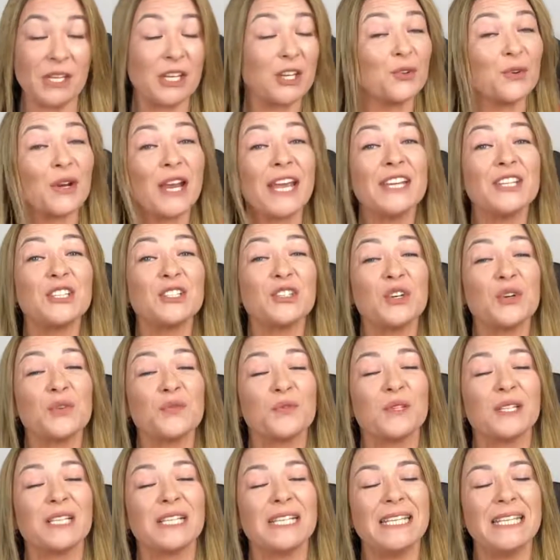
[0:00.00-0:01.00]
creator of
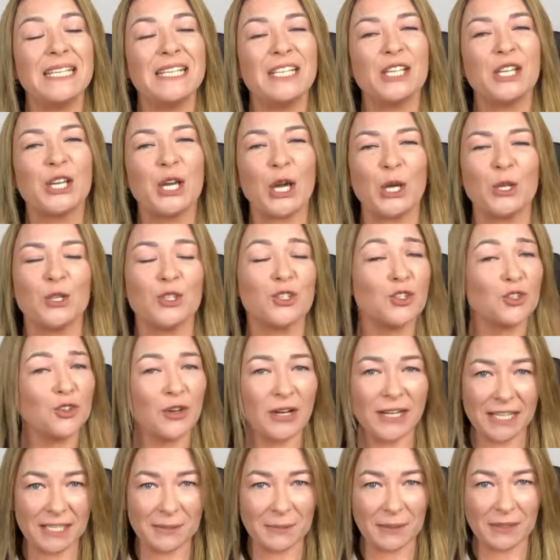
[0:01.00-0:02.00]
the Cleaning Coach
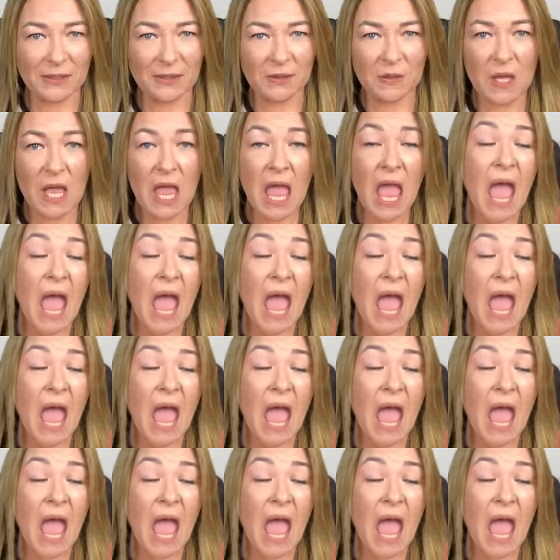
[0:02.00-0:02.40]
training manual.